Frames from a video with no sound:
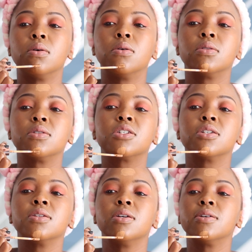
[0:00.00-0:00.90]
on the
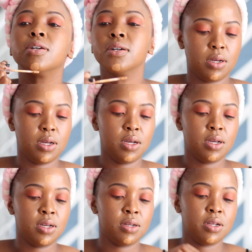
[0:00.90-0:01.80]
chin area,
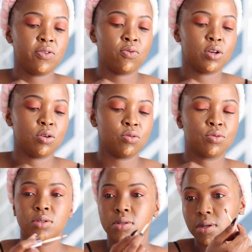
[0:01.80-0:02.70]
and everyone
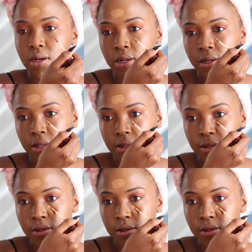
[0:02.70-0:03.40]
knows underneath